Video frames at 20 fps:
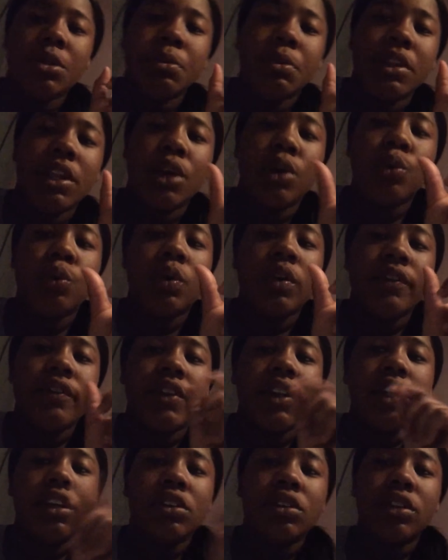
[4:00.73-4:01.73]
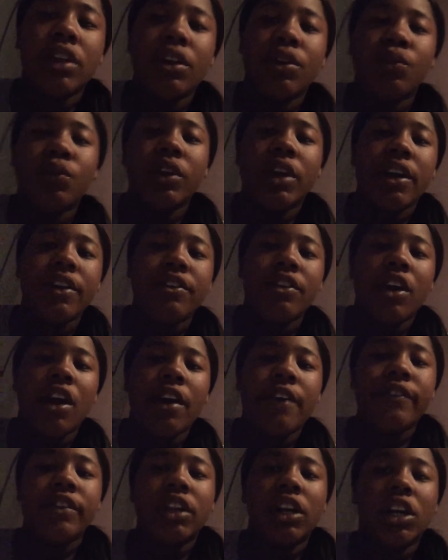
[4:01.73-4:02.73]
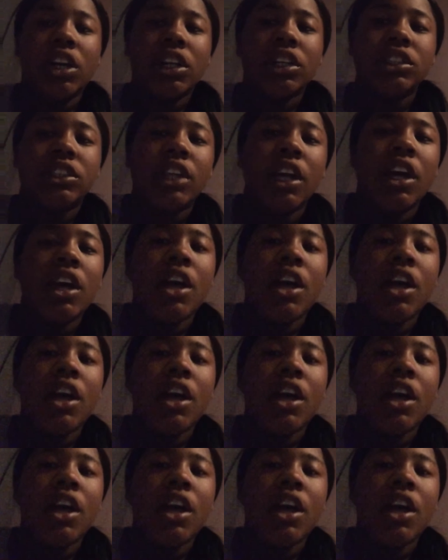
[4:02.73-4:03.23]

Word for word: gonna be like one video, like whatever I vlogged,